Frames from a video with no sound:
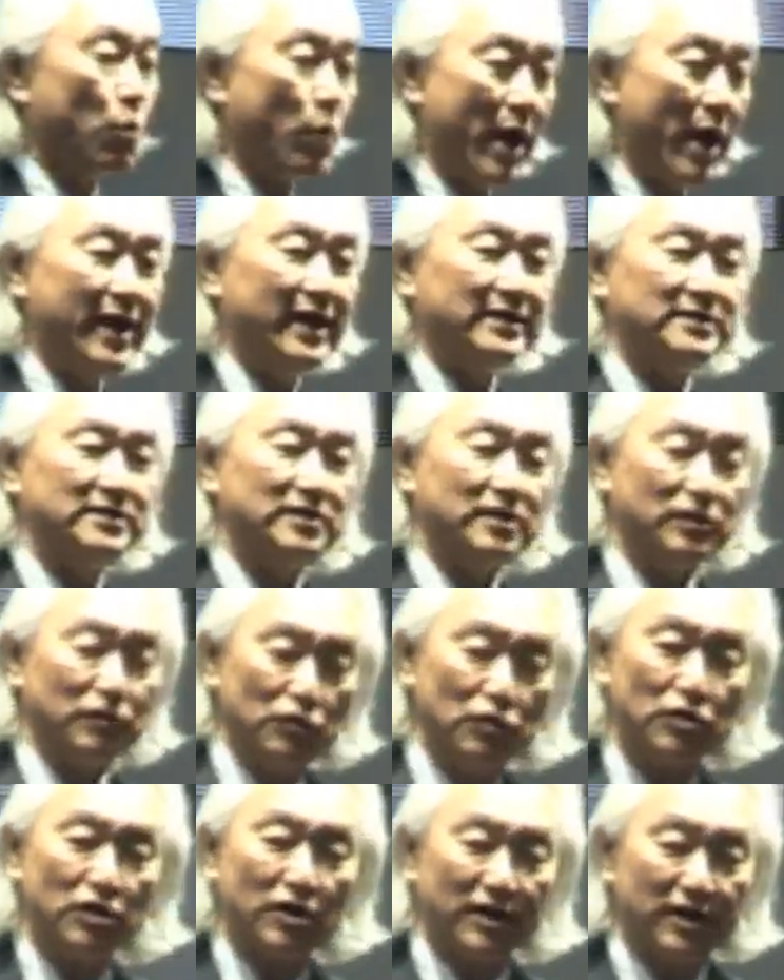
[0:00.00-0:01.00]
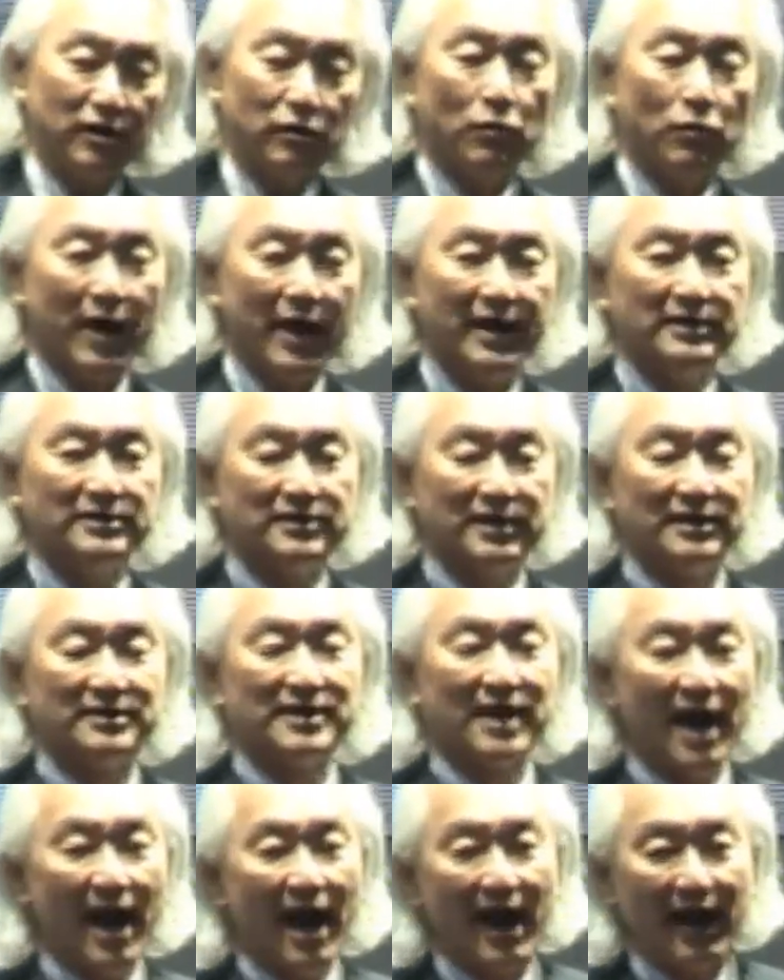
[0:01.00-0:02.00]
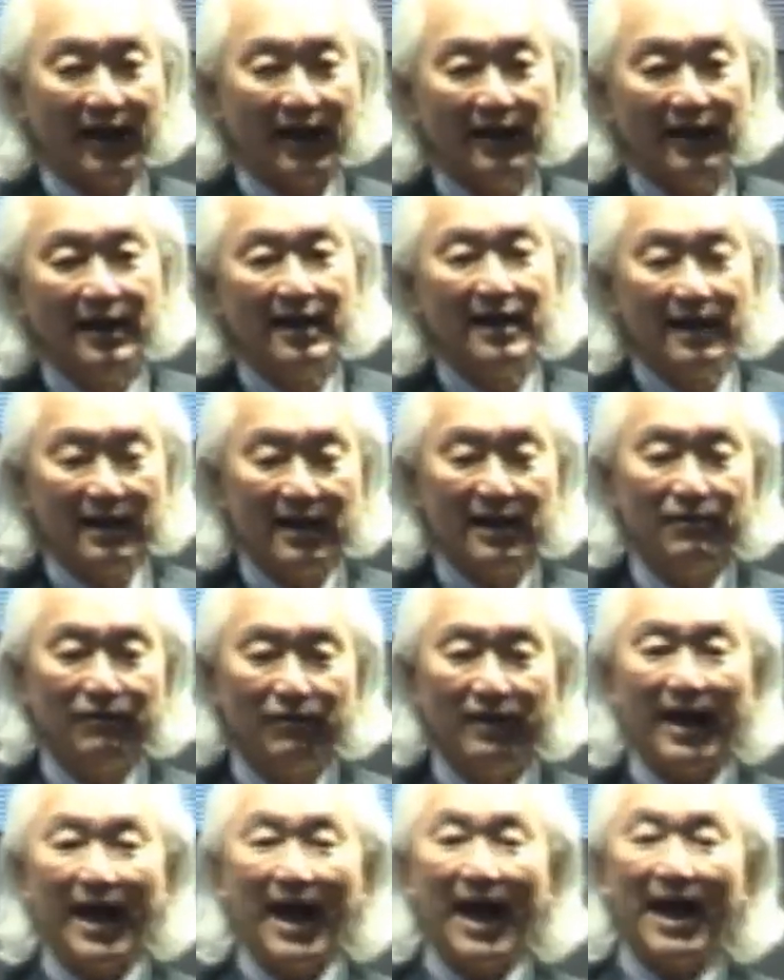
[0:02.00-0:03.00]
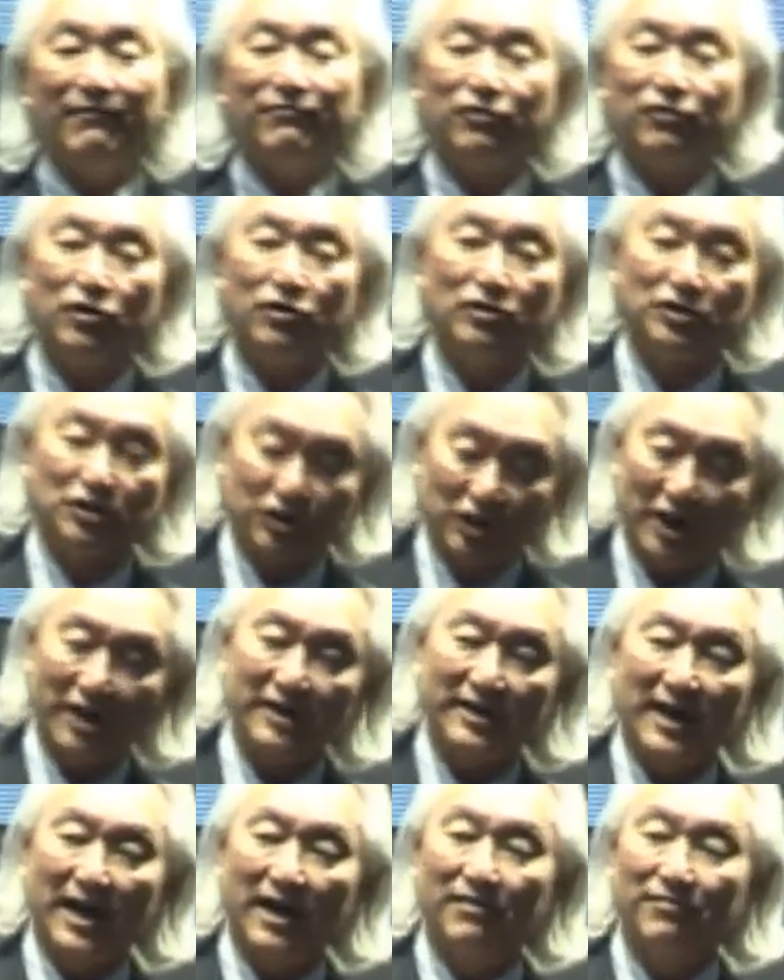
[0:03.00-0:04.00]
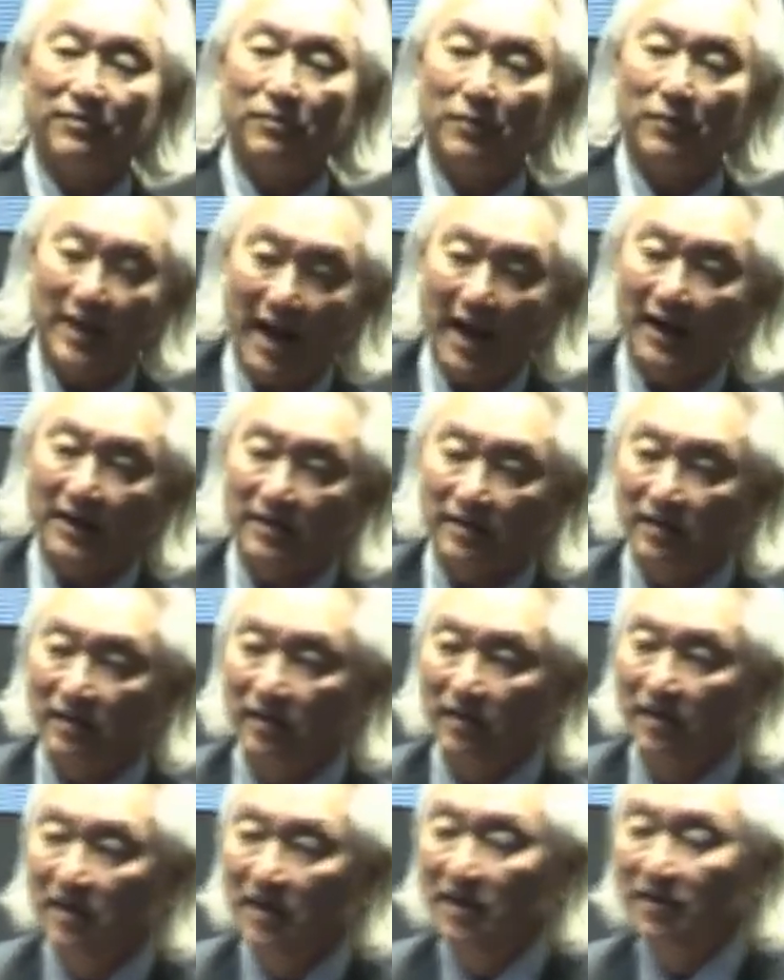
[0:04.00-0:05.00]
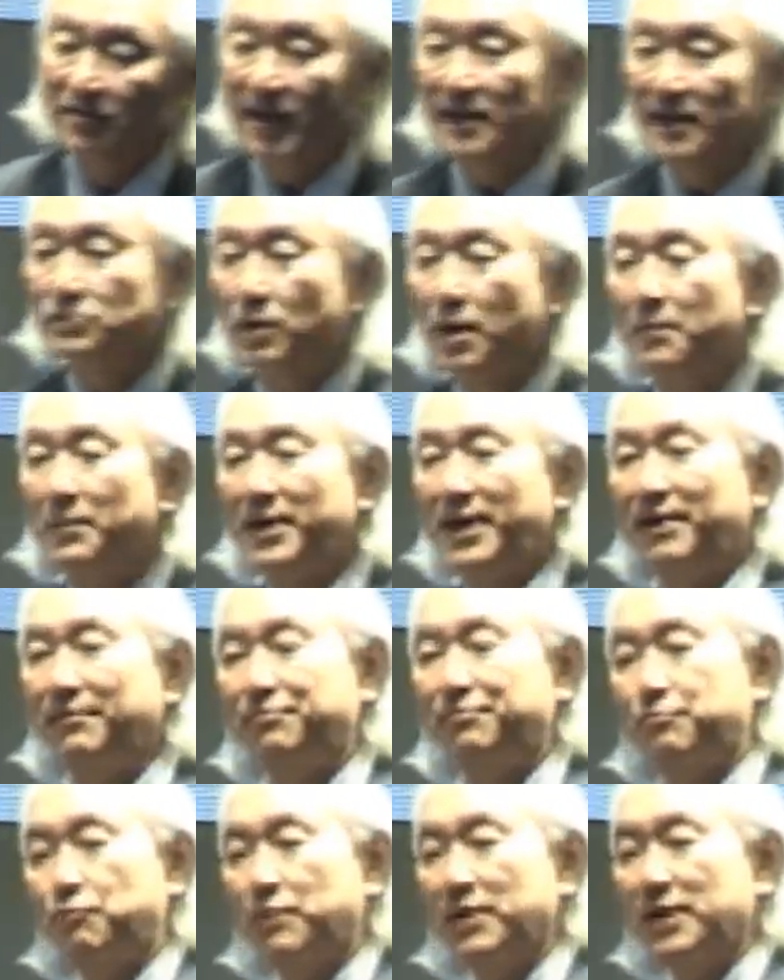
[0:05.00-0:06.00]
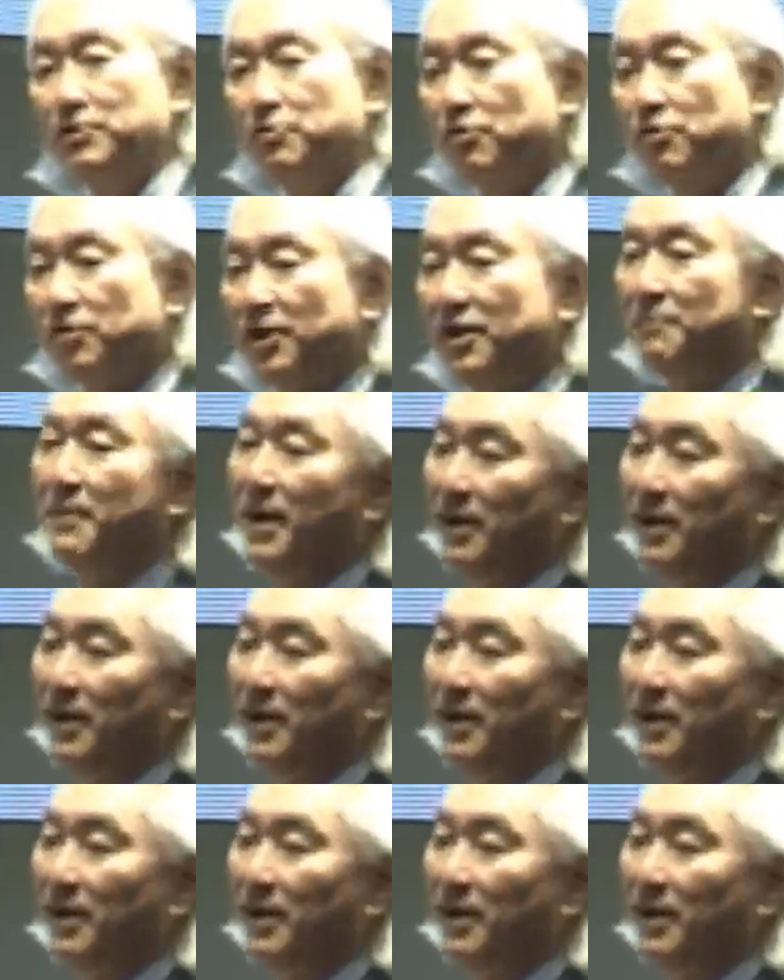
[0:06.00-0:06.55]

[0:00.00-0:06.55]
waste, nuclear waste, is hot even after you shut down the reactor. That's why we have three nuclear